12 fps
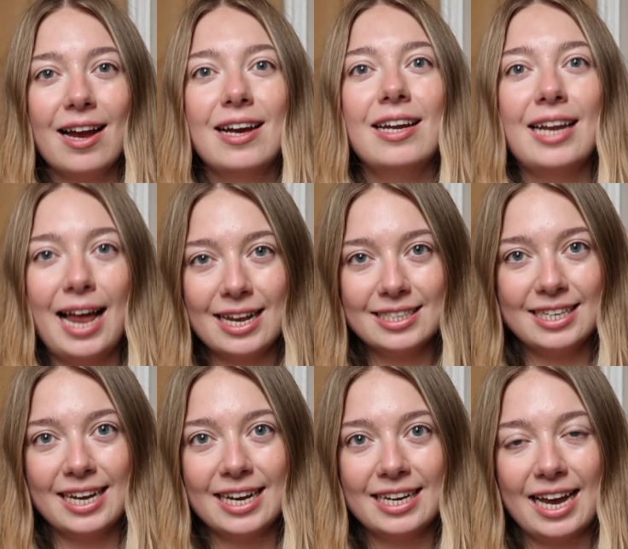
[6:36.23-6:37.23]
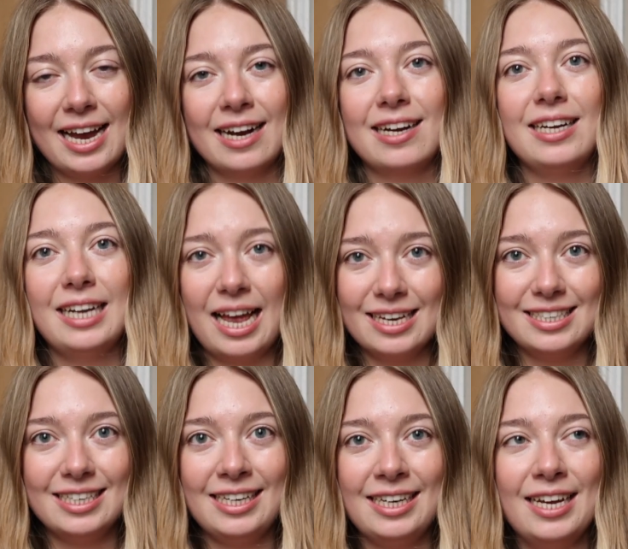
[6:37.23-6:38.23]
classic and
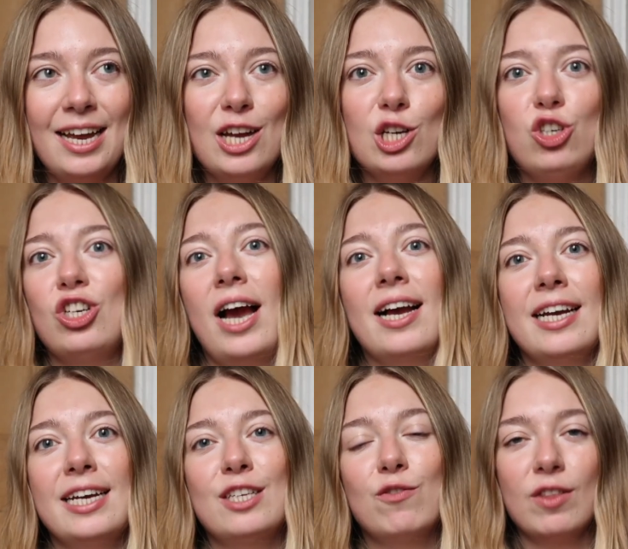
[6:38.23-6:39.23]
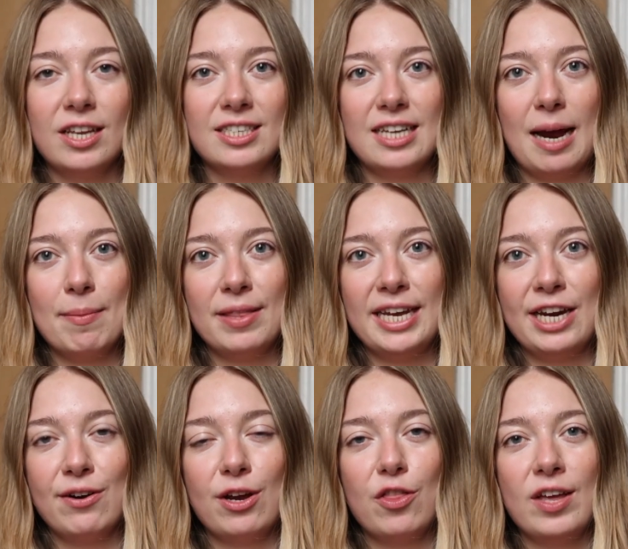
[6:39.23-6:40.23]
classy jacket for this time of the
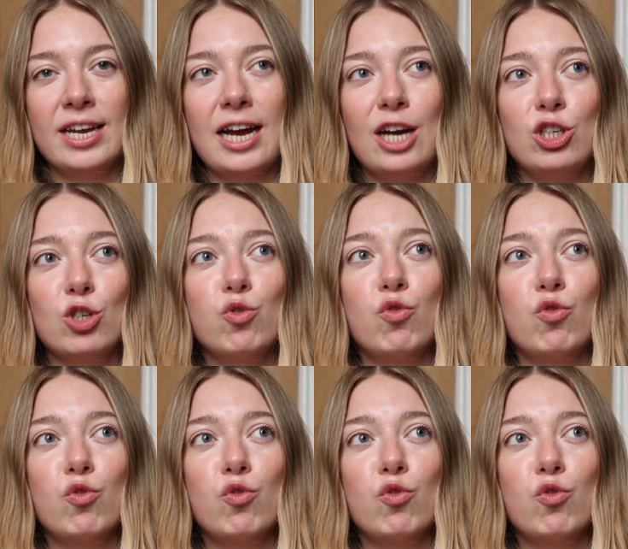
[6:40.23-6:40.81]
year. I just